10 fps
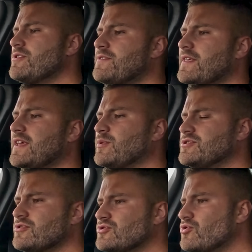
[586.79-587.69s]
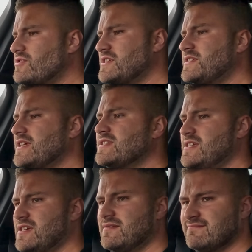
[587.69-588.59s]
thing, which does 0 to
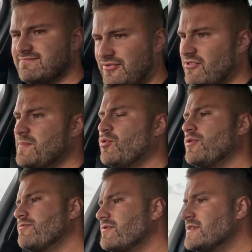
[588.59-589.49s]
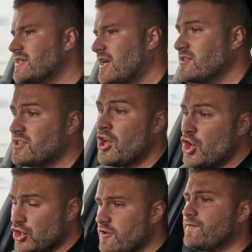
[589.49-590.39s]
60 in 3.3 seconds.
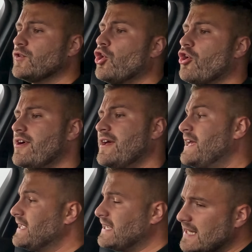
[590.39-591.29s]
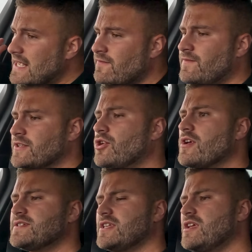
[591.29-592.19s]
You floor it, you leave him for
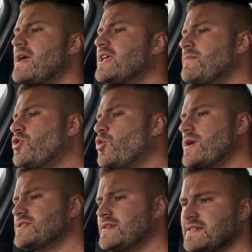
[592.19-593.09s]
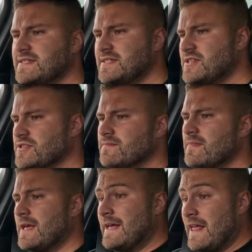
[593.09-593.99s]
dust, and you make him question his decision.
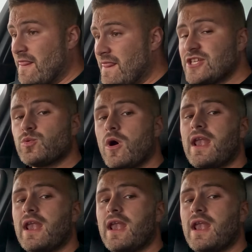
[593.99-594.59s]
That's what I